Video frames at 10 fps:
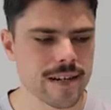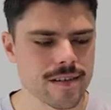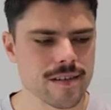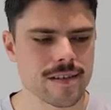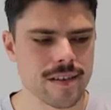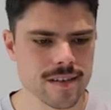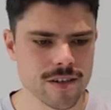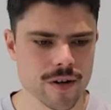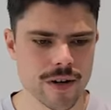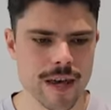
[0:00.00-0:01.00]
inconsistent
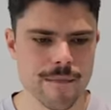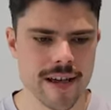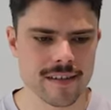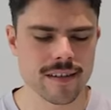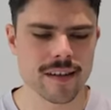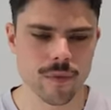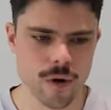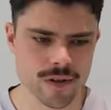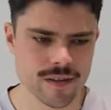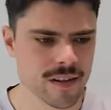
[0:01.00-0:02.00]
this year in their best and their
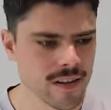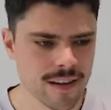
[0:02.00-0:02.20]
worst.